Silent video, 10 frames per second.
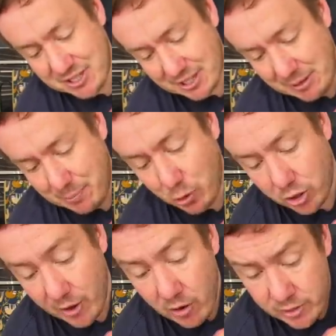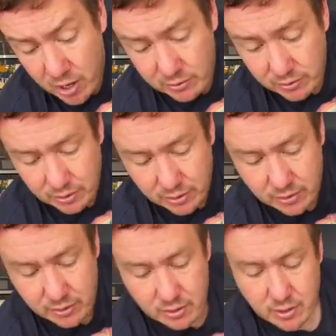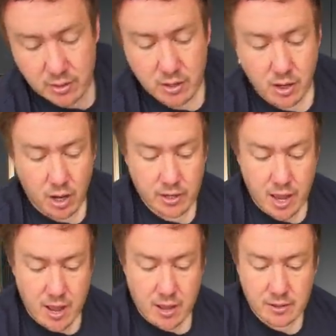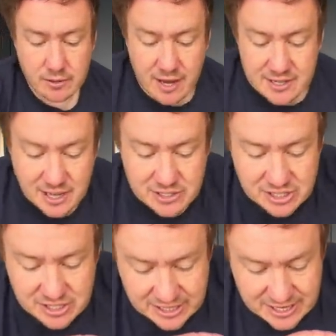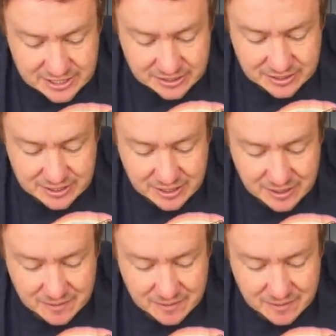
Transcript: just gonna be pork, oh no! Oh yeah, that is actually seasoned.